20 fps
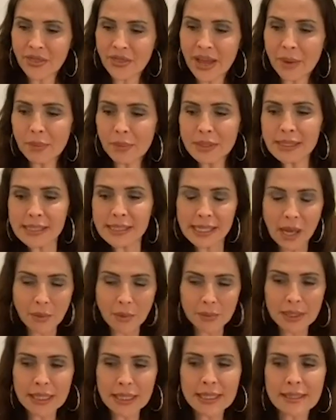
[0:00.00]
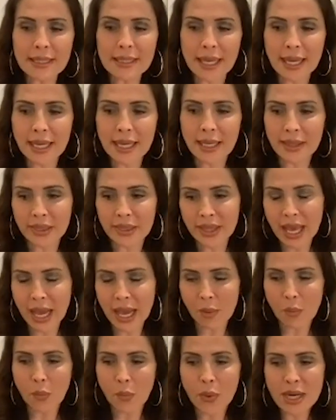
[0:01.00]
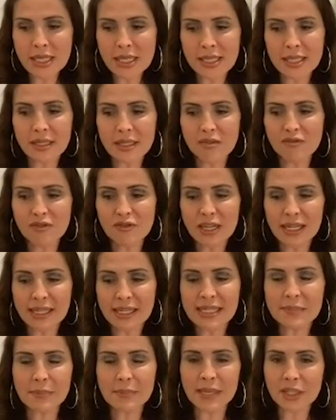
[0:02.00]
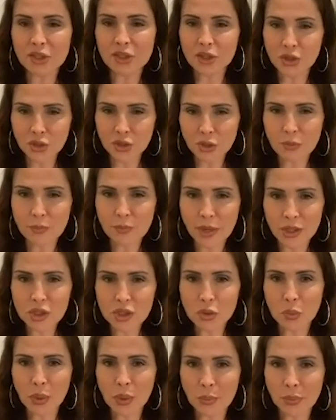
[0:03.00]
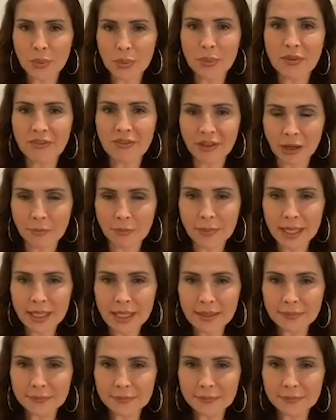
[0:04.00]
That was the only day that we didn't really speak too much when we were filming.